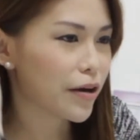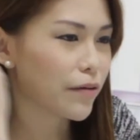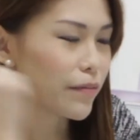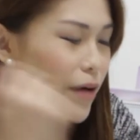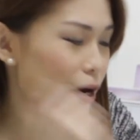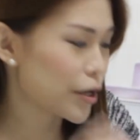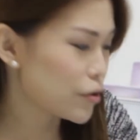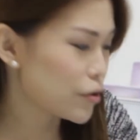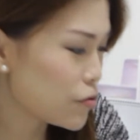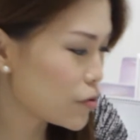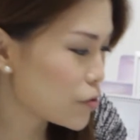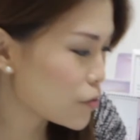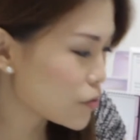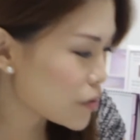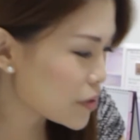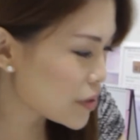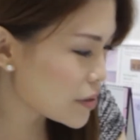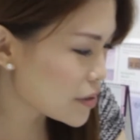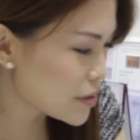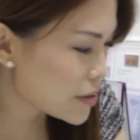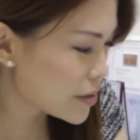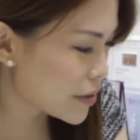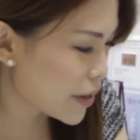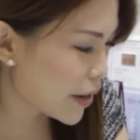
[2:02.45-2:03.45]
But I
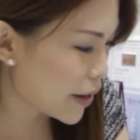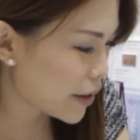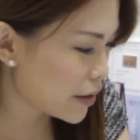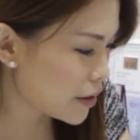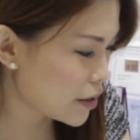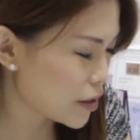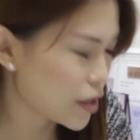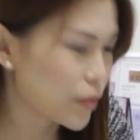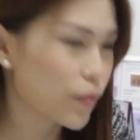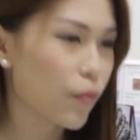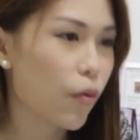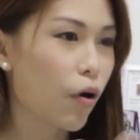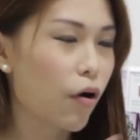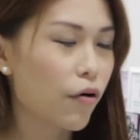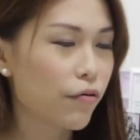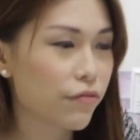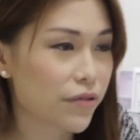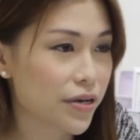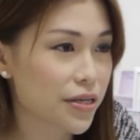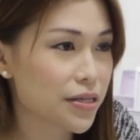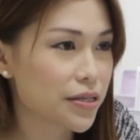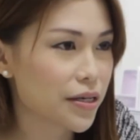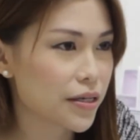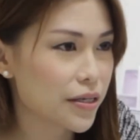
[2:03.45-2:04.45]
notice that in more
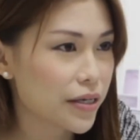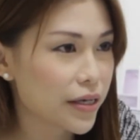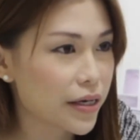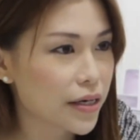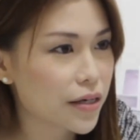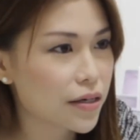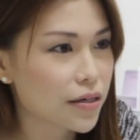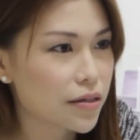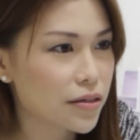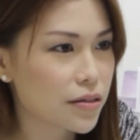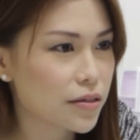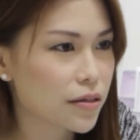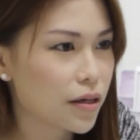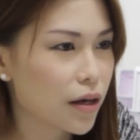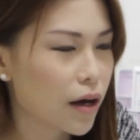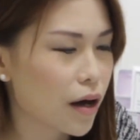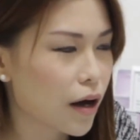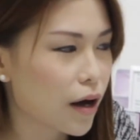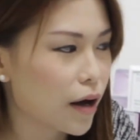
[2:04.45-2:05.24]
recent years,